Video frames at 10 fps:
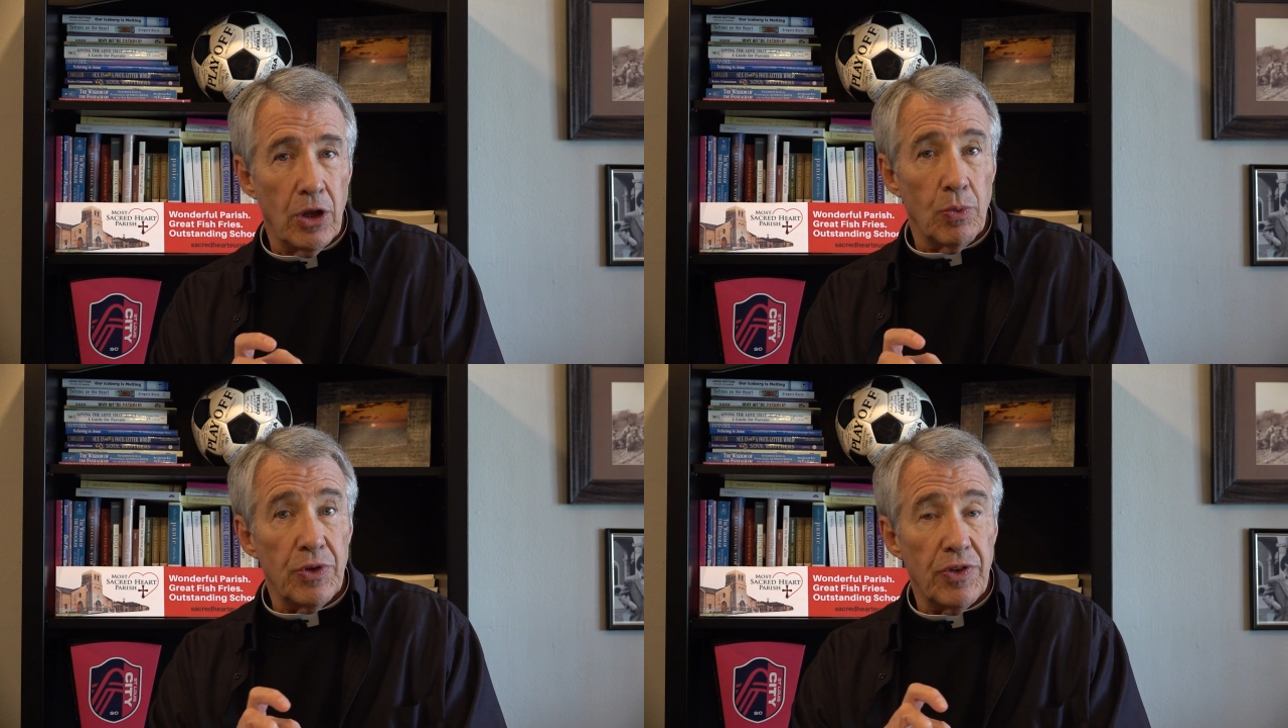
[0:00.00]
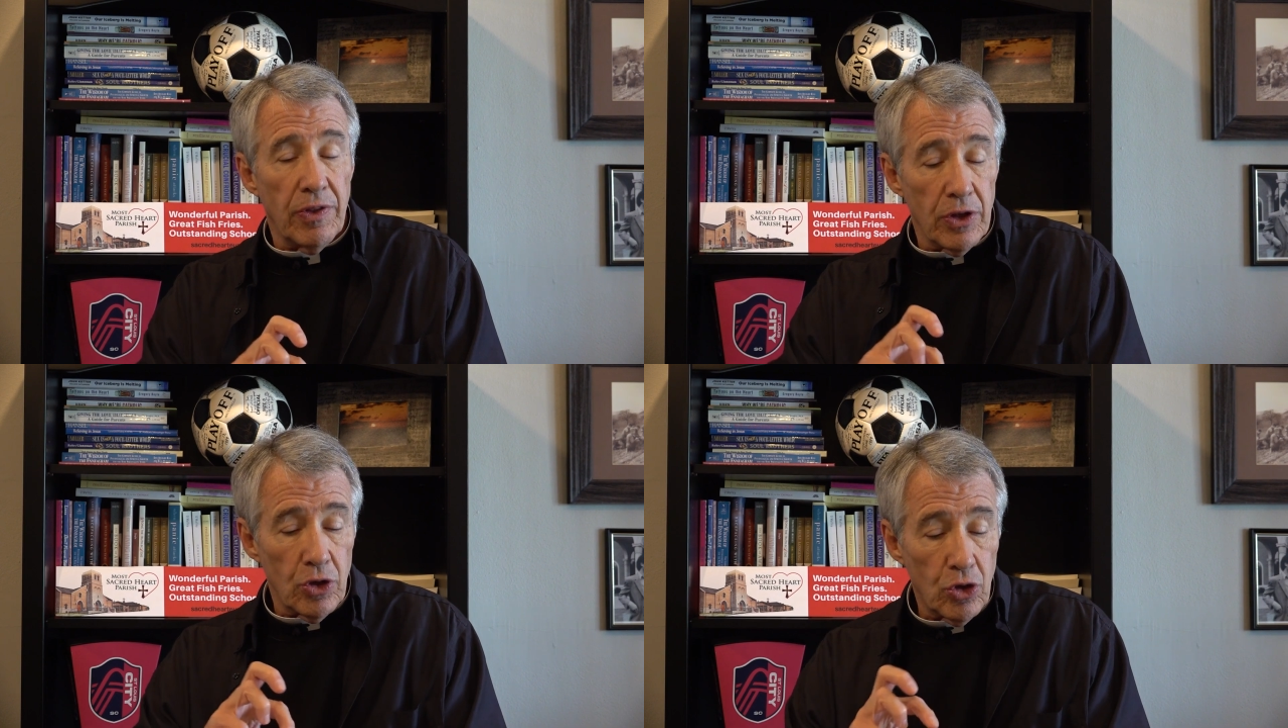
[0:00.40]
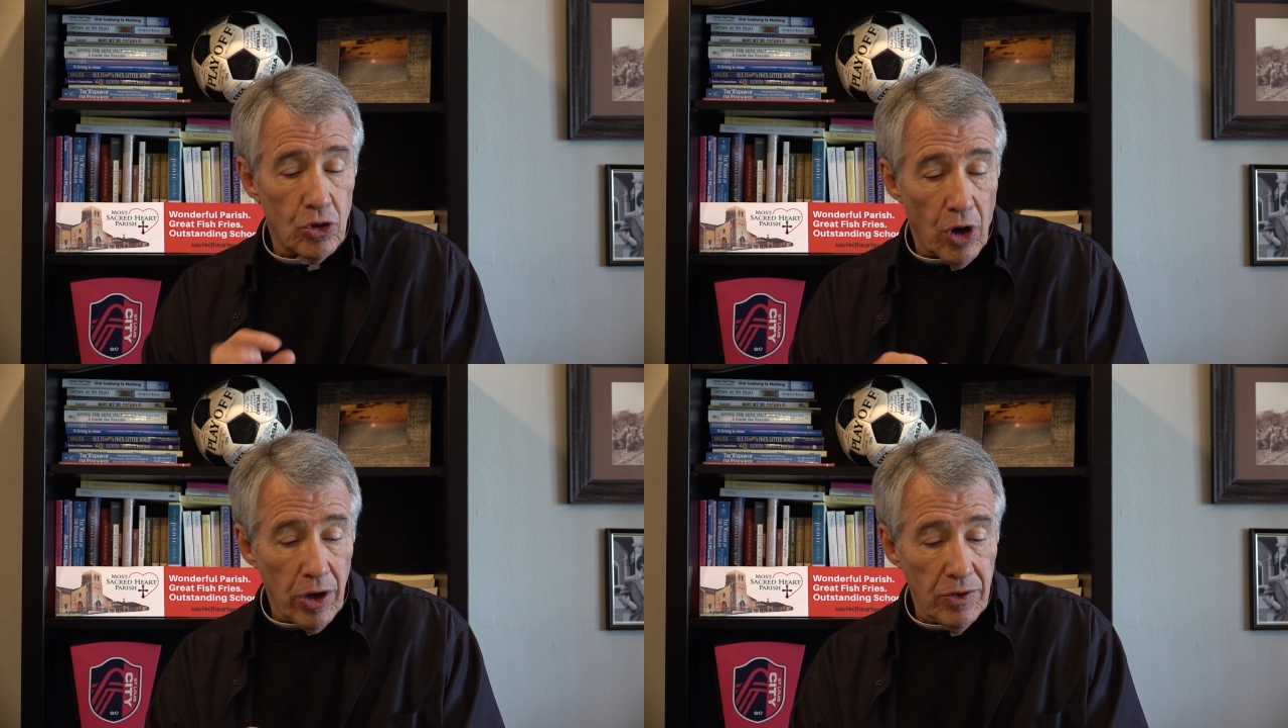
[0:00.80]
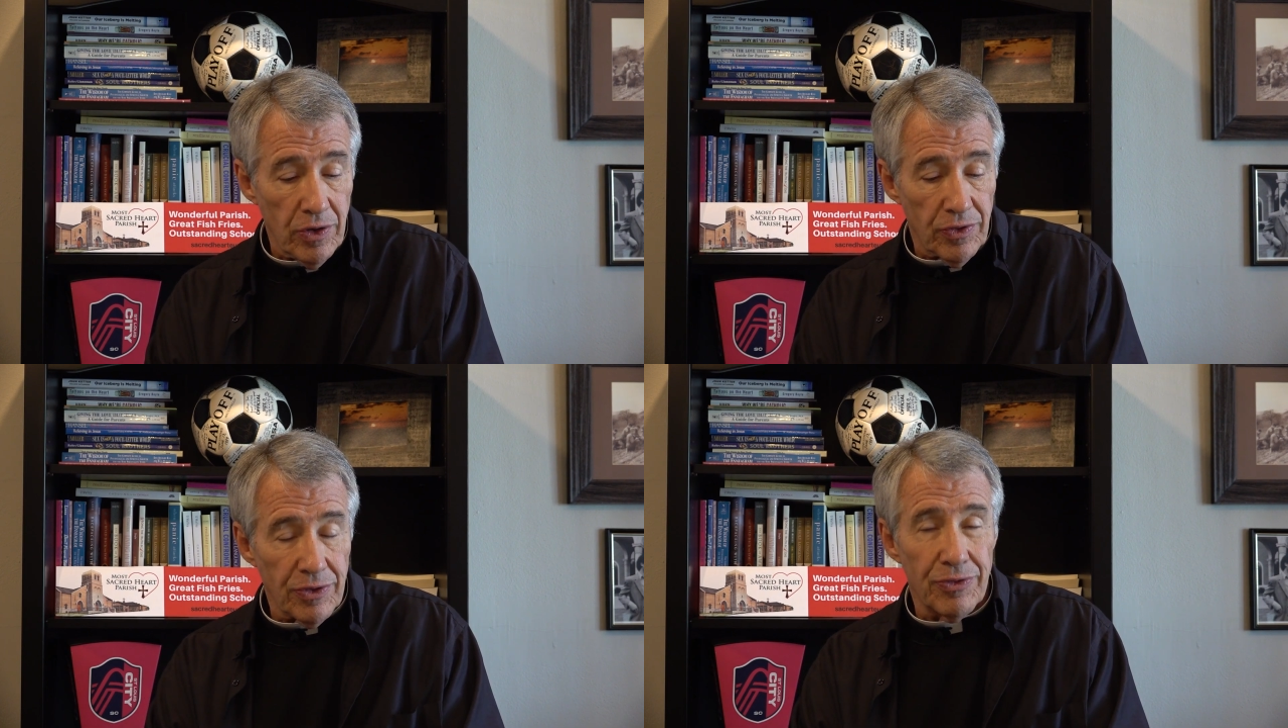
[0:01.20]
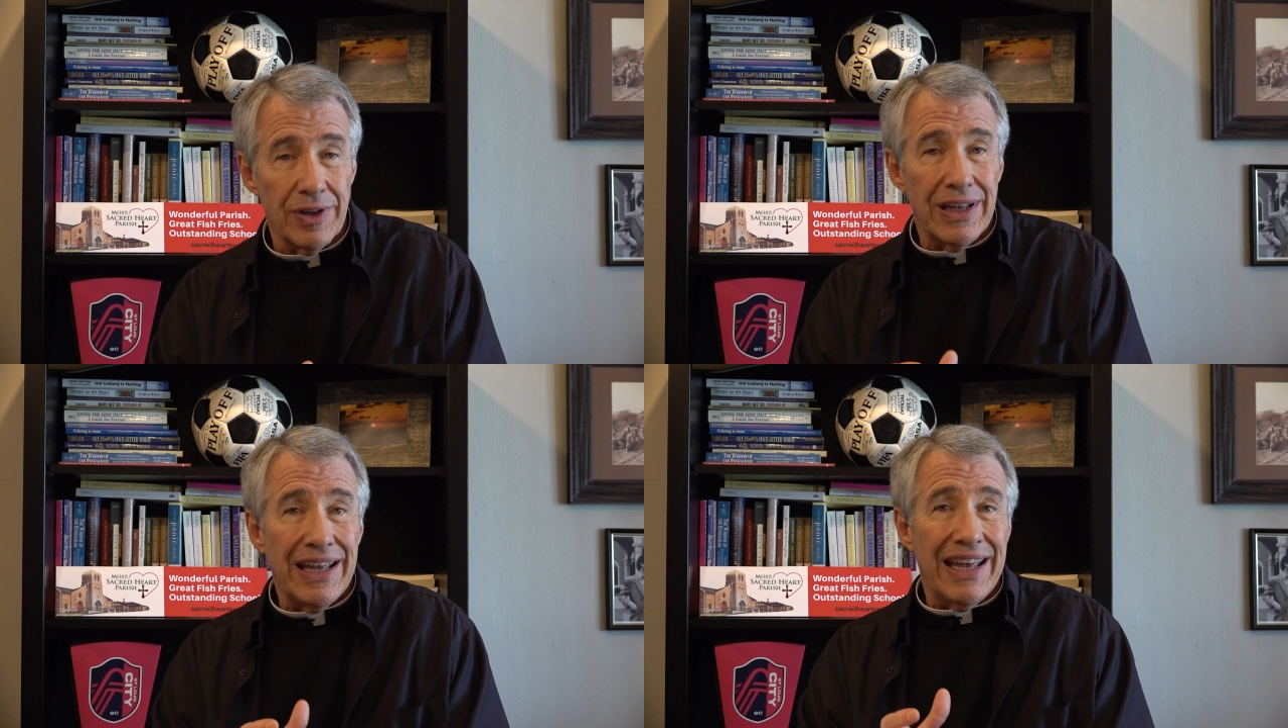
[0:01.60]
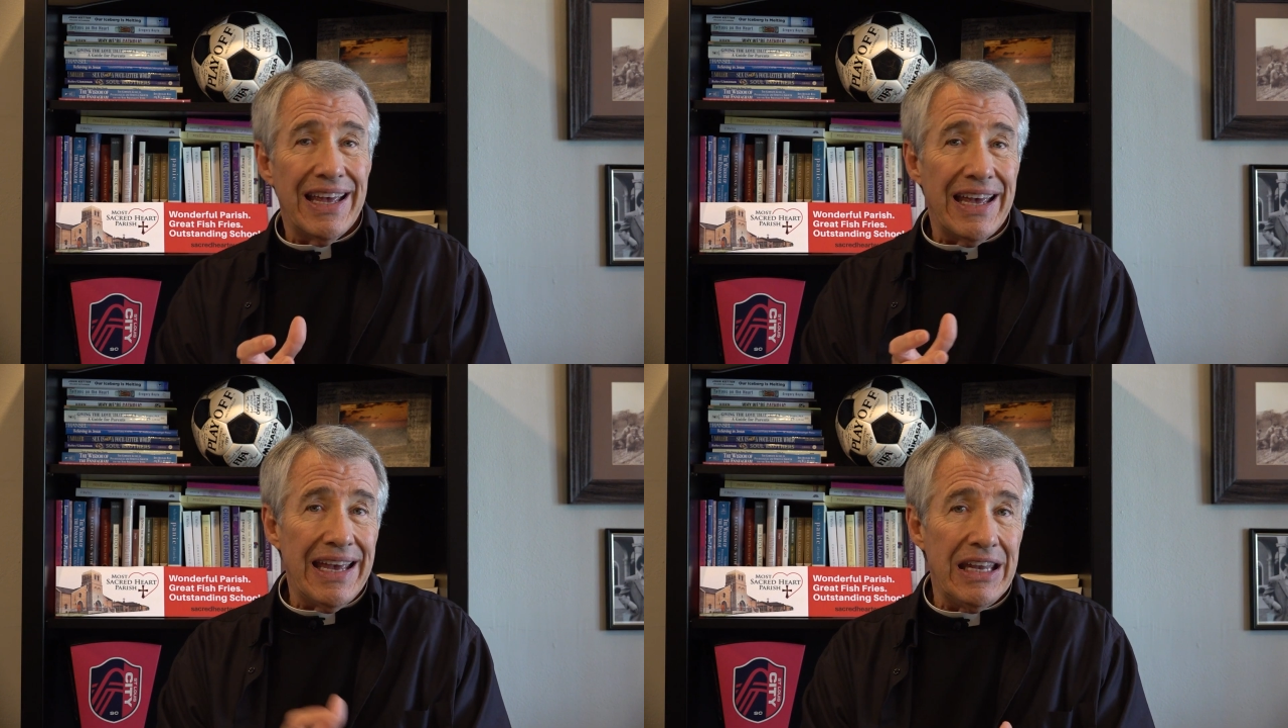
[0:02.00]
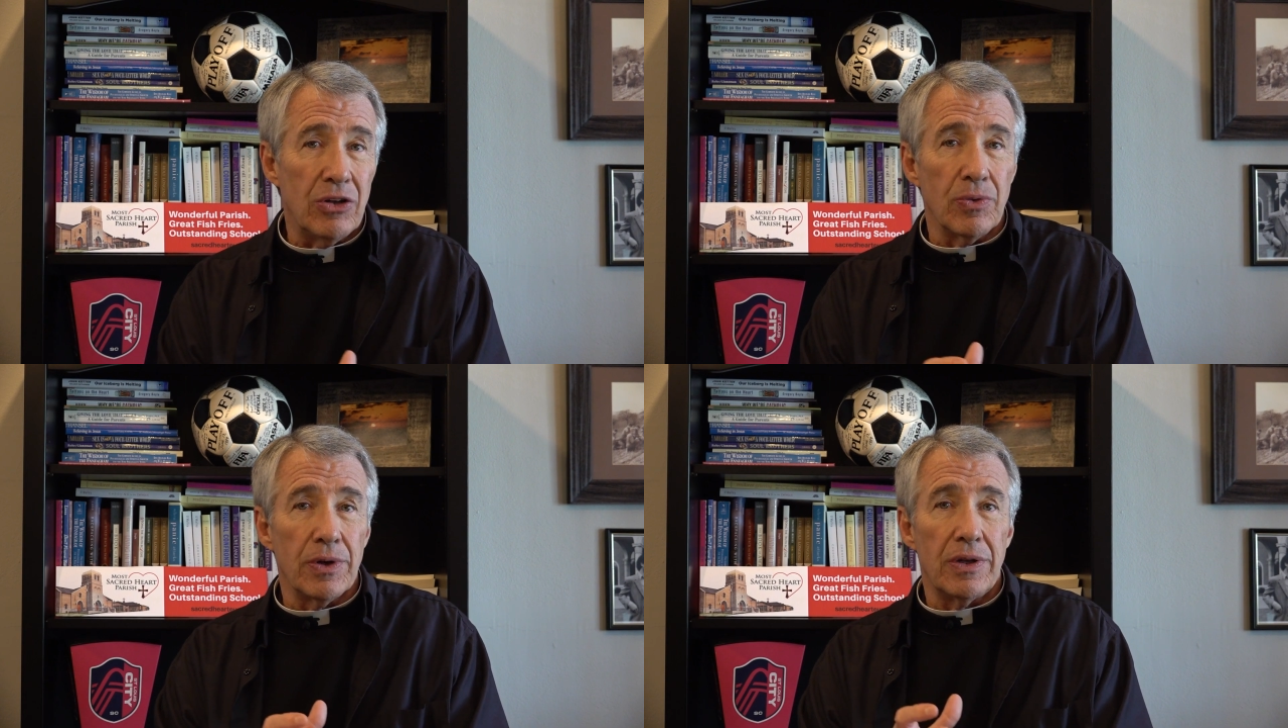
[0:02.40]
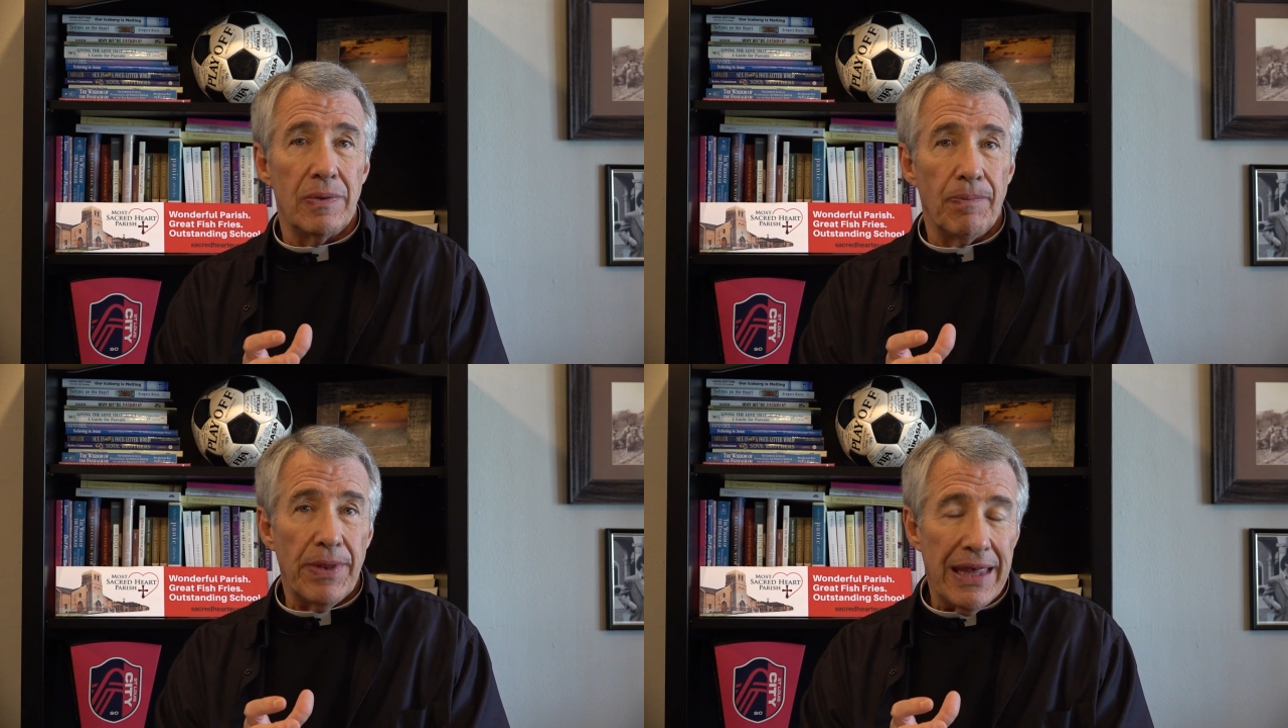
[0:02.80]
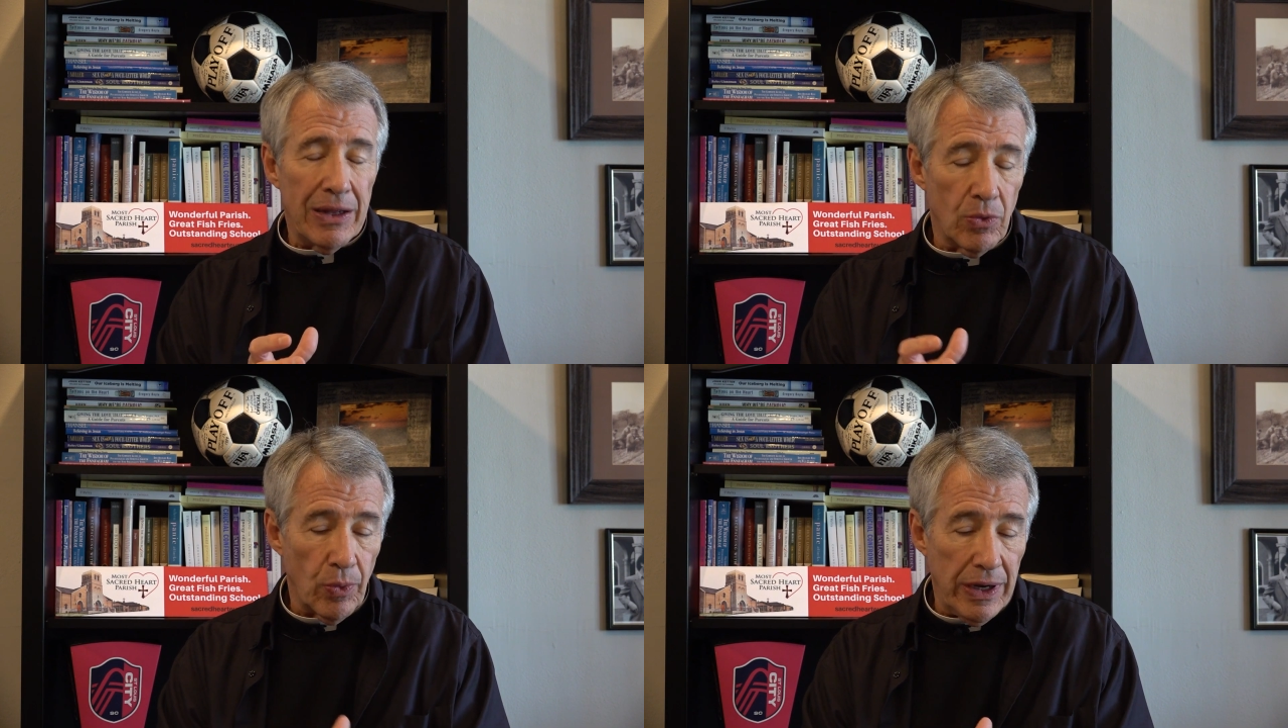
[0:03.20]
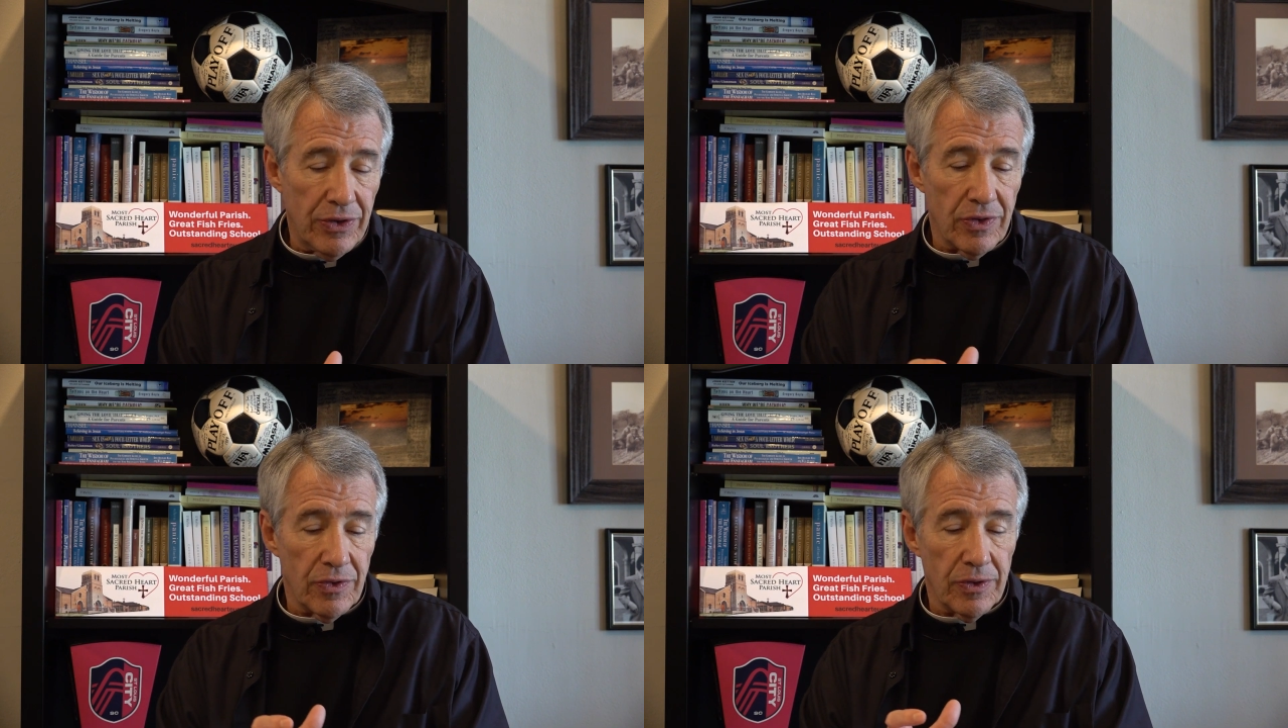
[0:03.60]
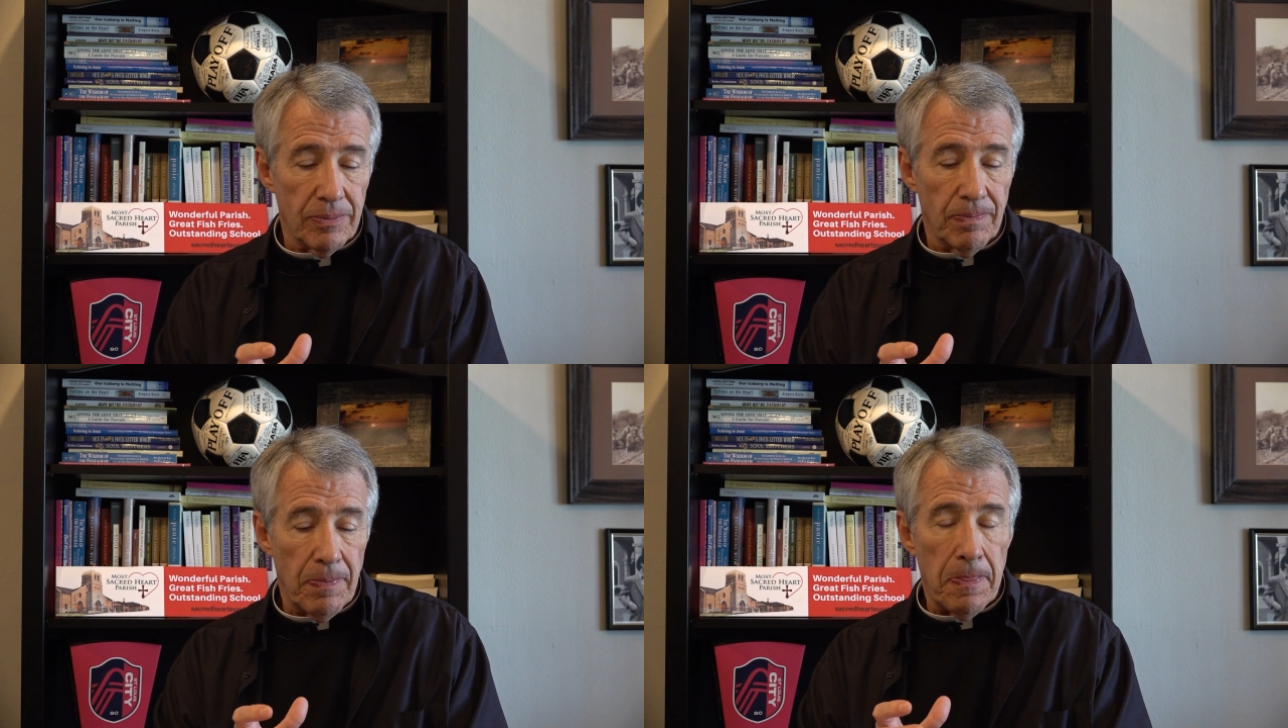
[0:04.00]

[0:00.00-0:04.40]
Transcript: We see the darkness of hatred and racism,